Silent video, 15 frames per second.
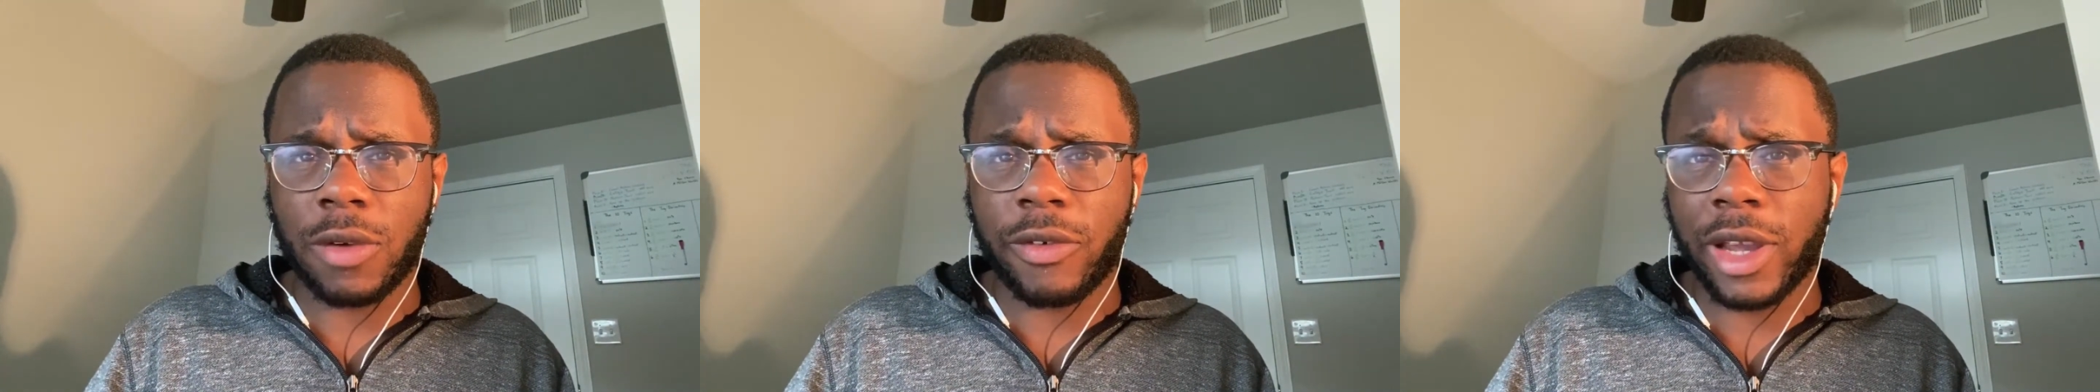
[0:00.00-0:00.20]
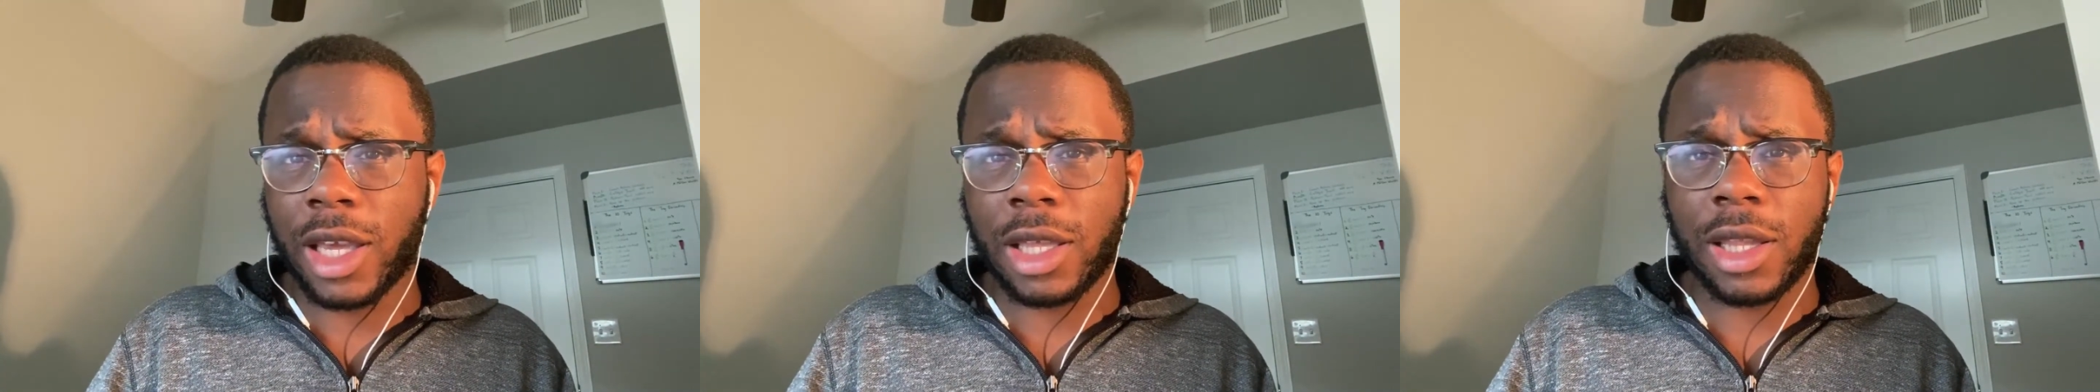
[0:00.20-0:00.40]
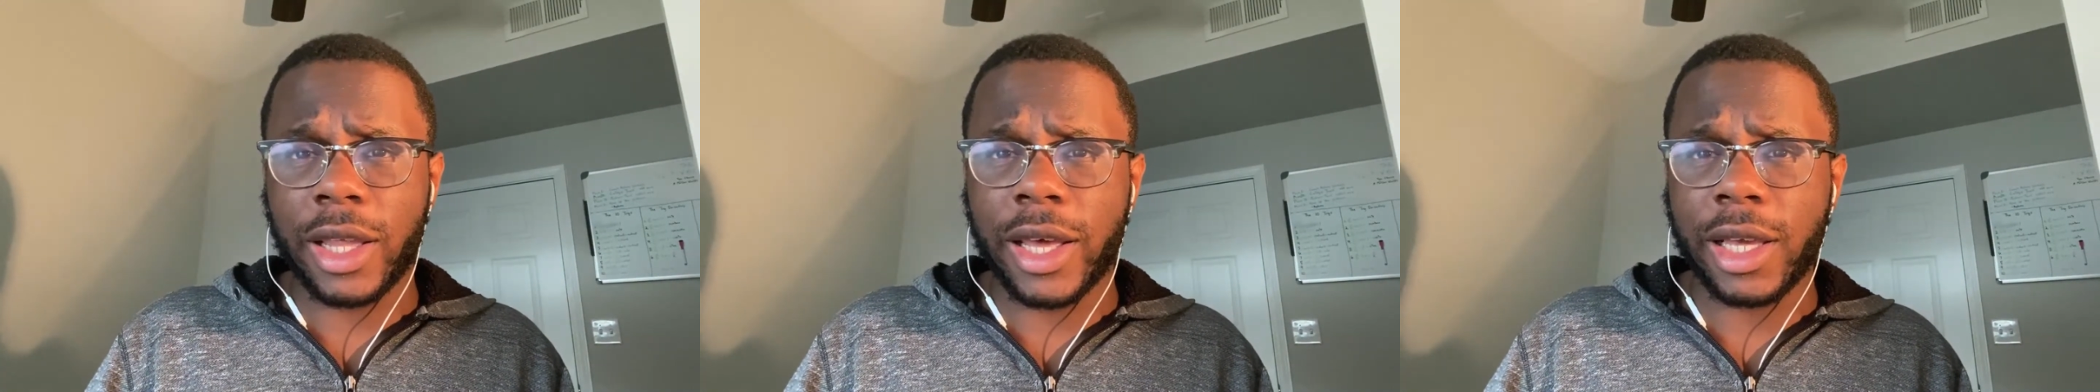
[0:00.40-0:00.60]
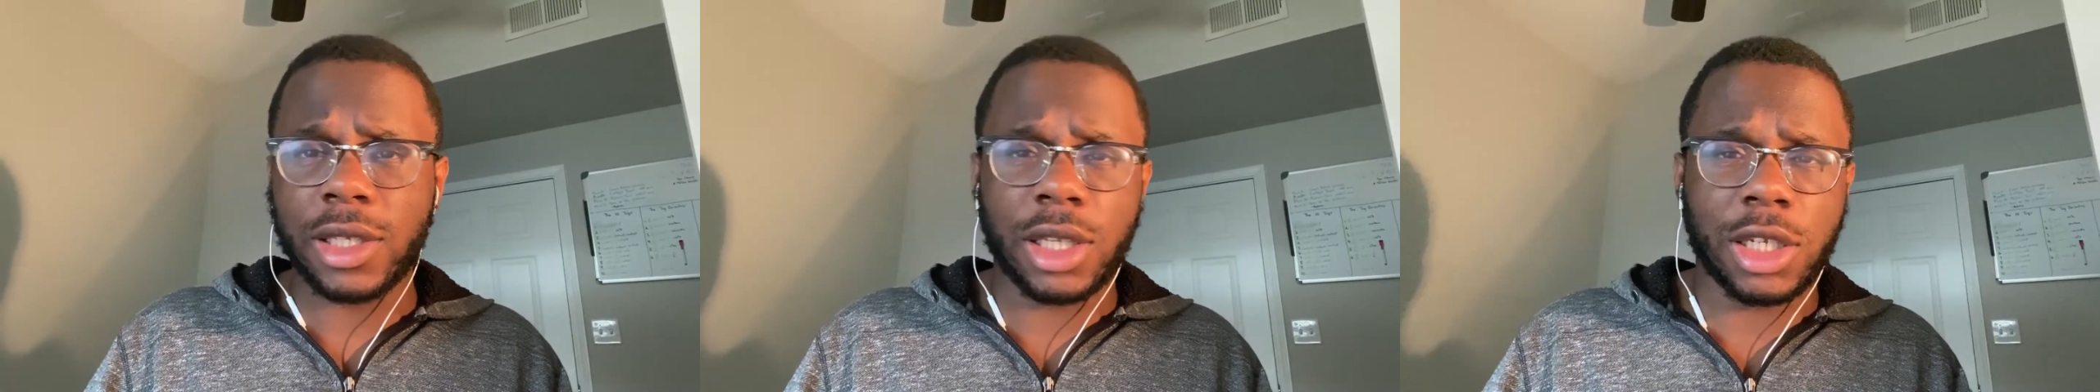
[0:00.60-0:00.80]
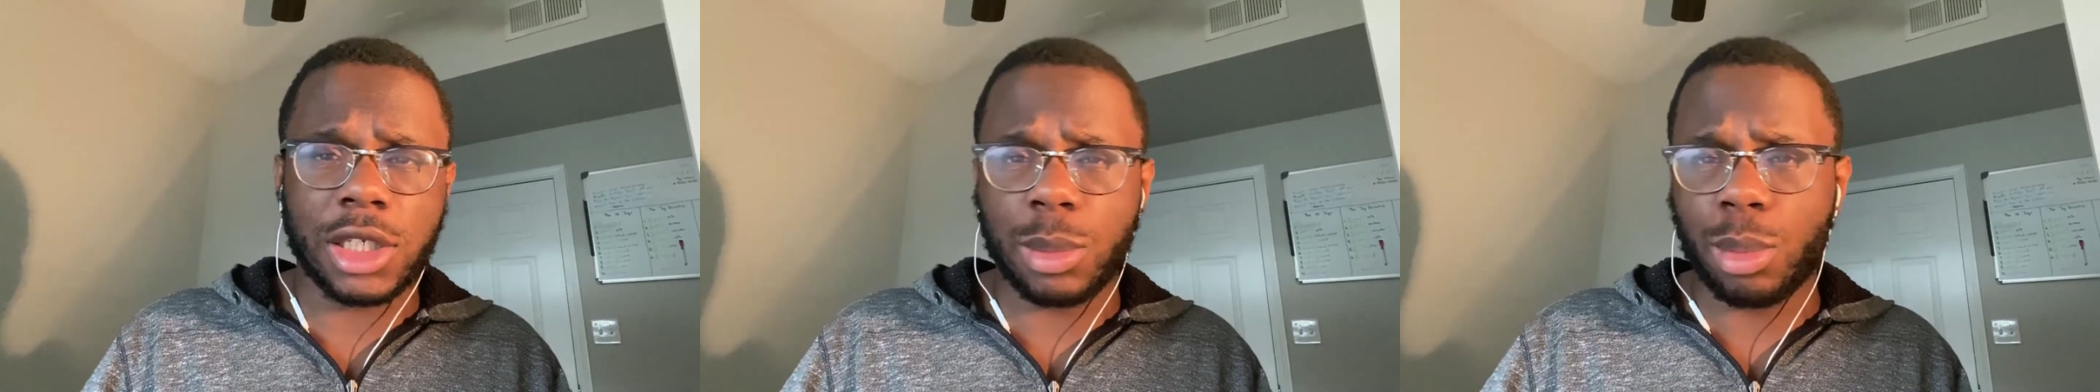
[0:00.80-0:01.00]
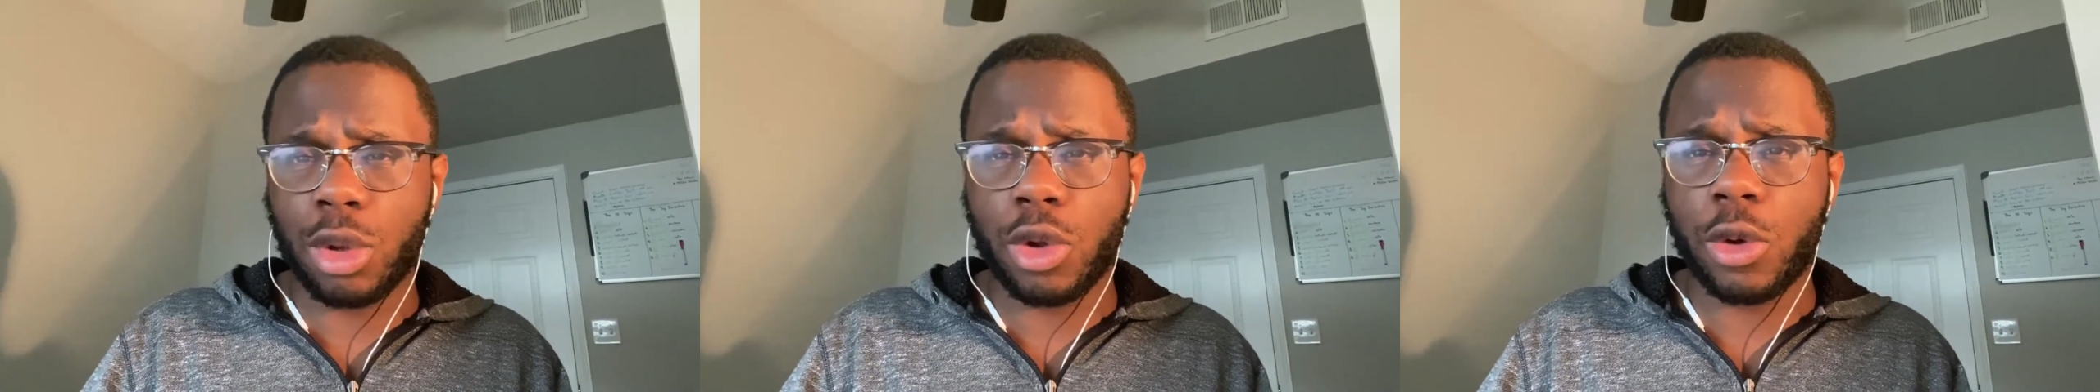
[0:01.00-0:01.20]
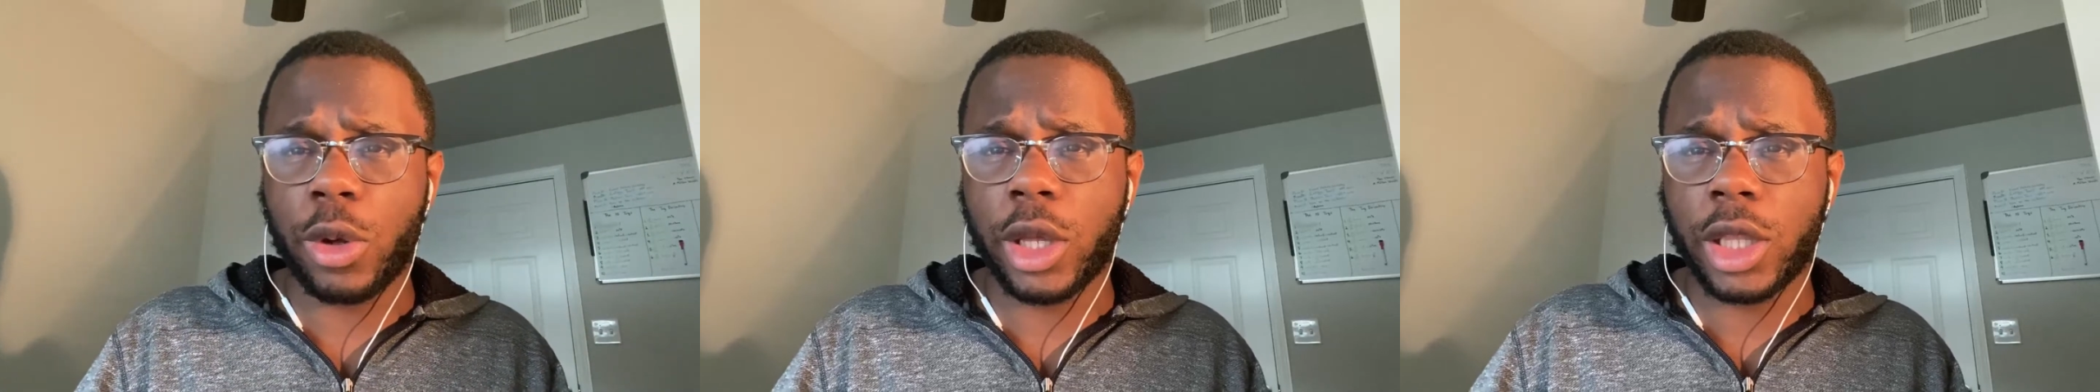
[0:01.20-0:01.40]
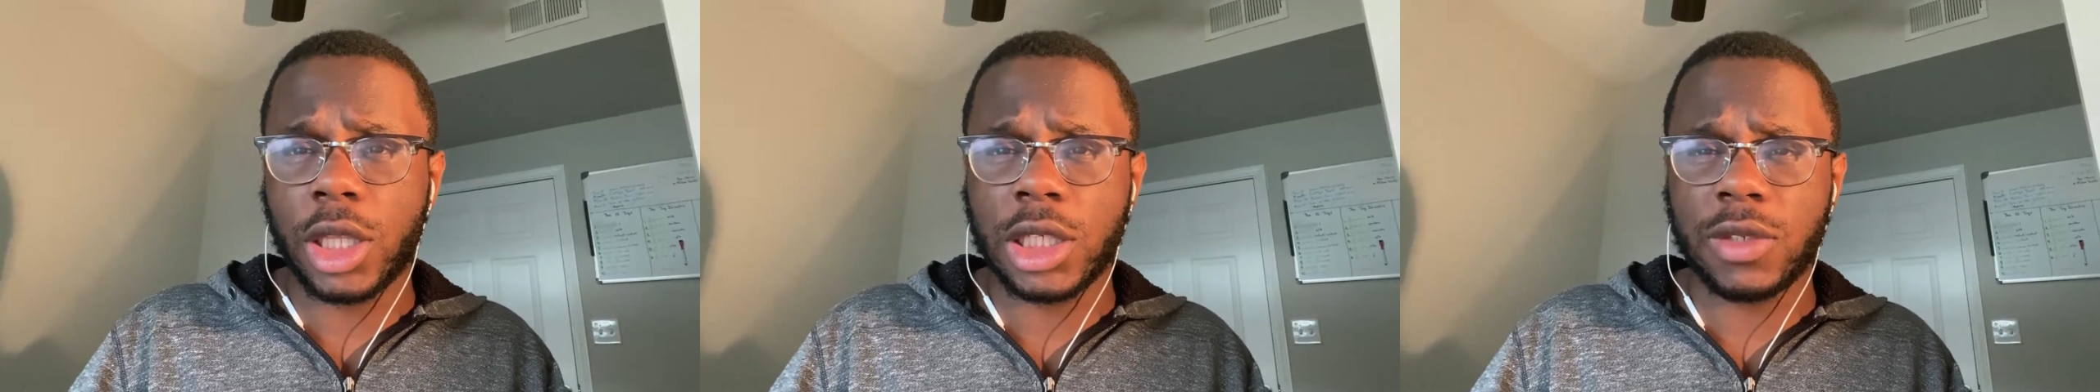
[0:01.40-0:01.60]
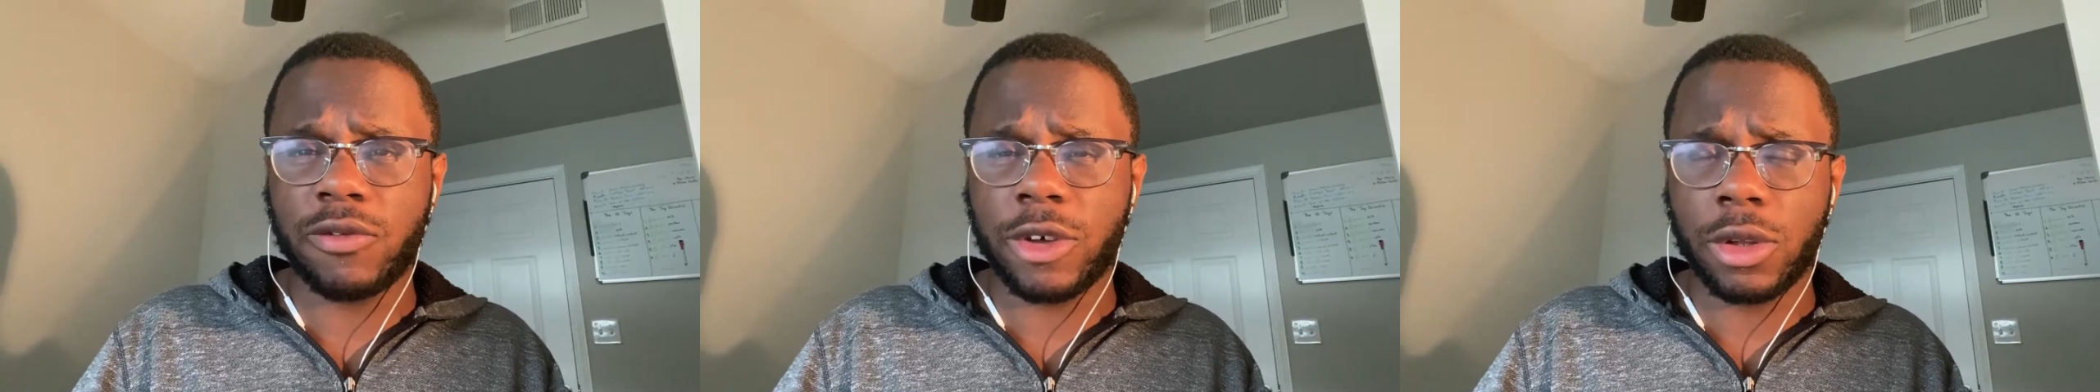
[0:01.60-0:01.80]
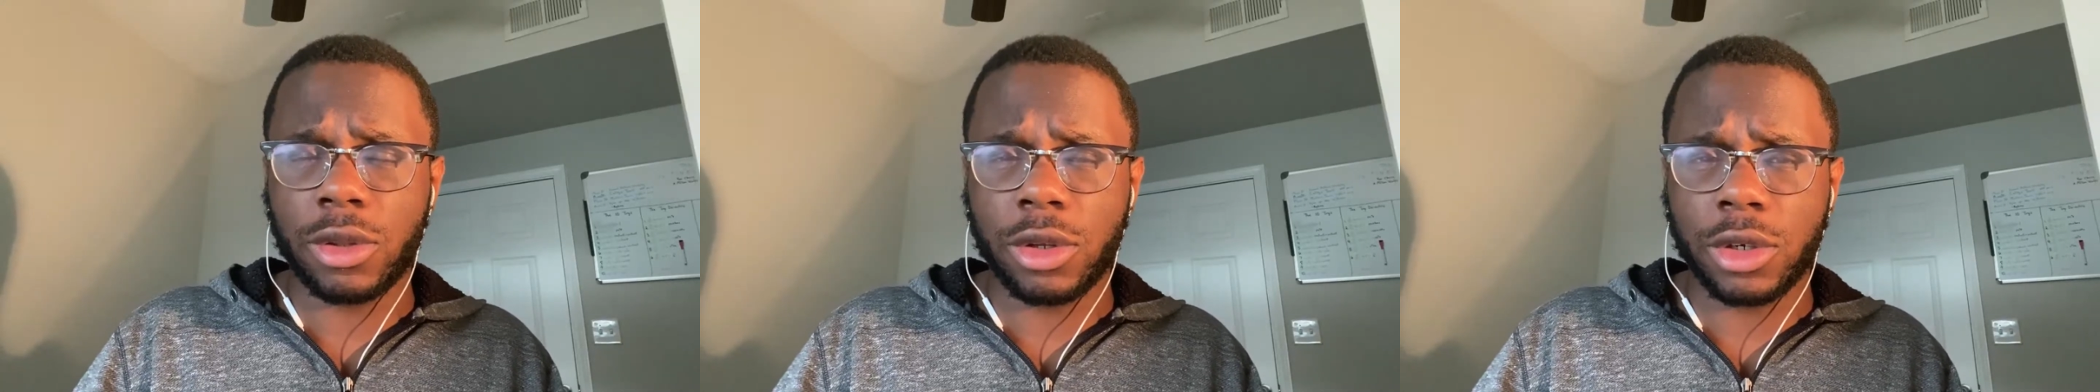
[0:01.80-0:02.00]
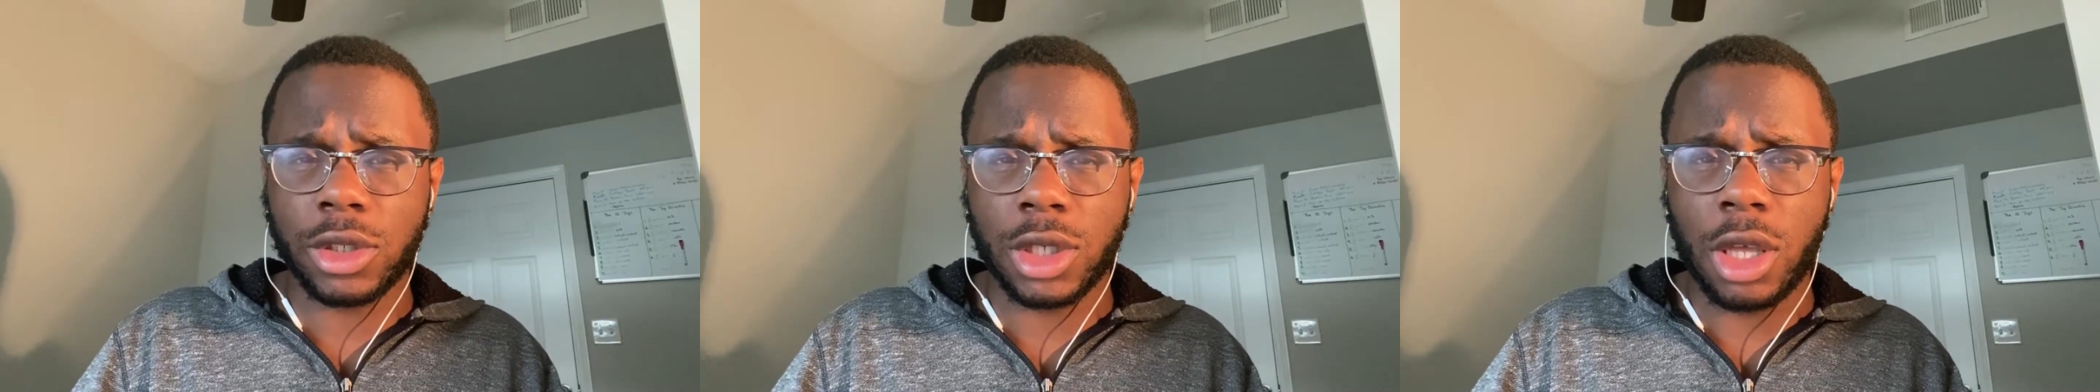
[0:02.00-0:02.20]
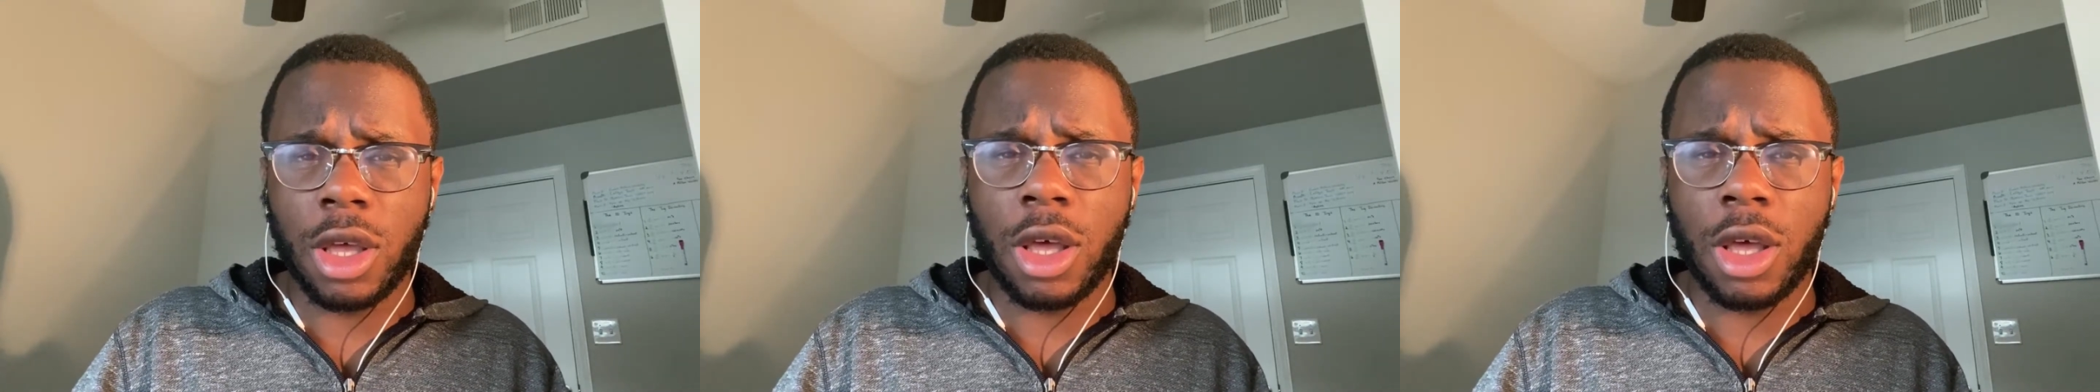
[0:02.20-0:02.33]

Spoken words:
recognized and it's deploying these filters